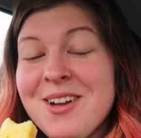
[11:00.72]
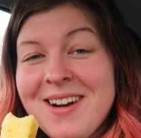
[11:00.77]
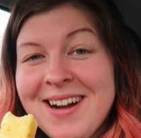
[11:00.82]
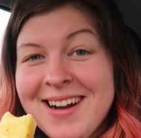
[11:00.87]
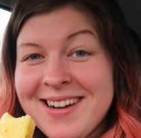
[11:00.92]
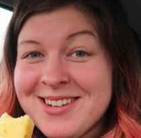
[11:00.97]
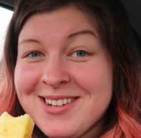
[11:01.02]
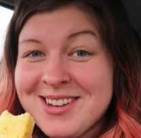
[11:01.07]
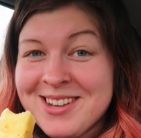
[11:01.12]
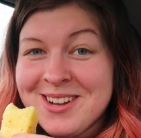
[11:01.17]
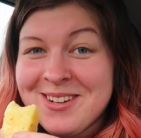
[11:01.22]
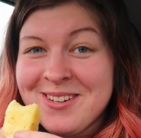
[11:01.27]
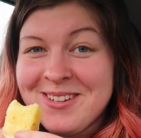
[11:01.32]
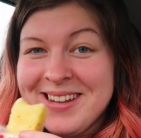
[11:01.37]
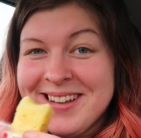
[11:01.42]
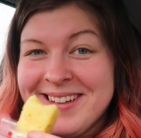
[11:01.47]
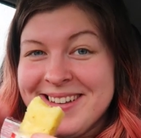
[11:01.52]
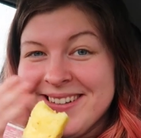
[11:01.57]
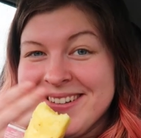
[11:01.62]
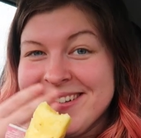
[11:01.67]
They're actually
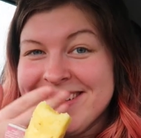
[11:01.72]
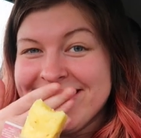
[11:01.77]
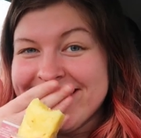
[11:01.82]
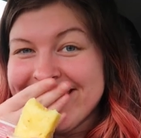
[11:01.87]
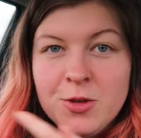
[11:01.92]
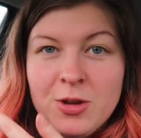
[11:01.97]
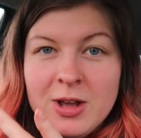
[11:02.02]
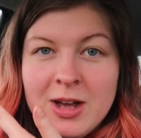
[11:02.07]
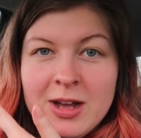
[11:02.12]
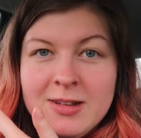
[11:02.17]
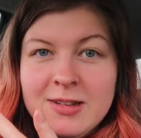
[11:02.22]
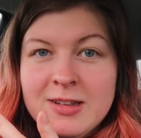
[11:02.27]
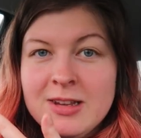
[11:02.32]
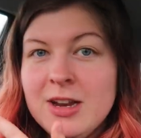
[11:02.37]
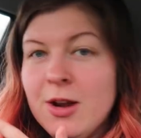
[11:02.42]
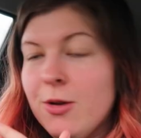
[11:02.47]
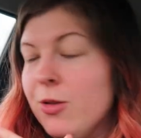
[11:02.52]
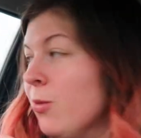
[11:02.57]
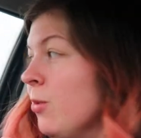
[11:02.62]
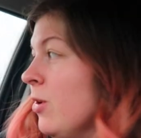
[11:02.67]
quite good. You can't
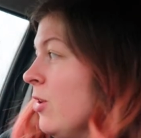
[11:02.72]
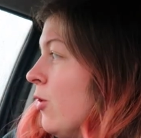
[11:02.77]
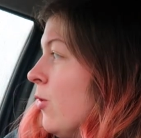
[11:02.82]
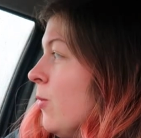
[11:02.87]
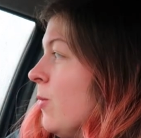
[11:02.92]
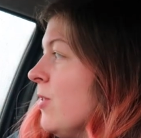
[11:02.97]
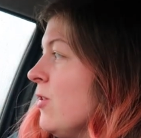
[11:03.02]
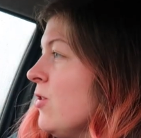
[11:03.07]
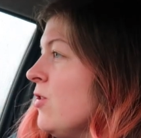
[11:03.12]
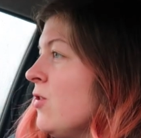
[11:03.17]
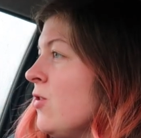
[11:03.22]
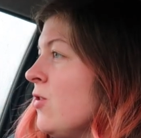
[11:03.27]
see out the window, but the